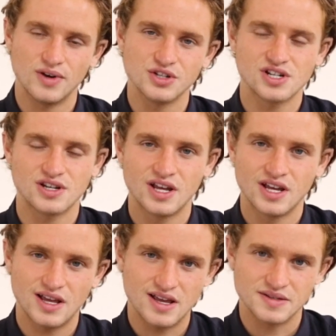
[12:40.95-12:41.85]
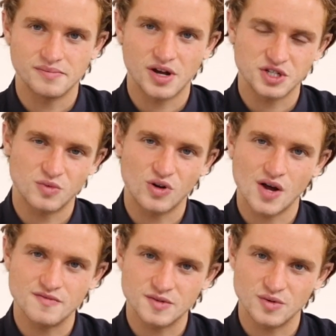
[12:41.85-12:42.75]
version. It is much more
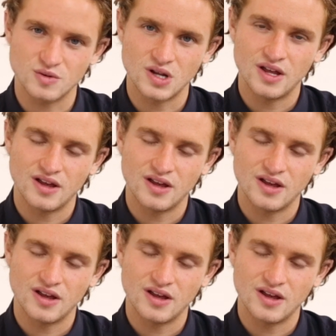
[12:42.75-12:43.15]
comfortable.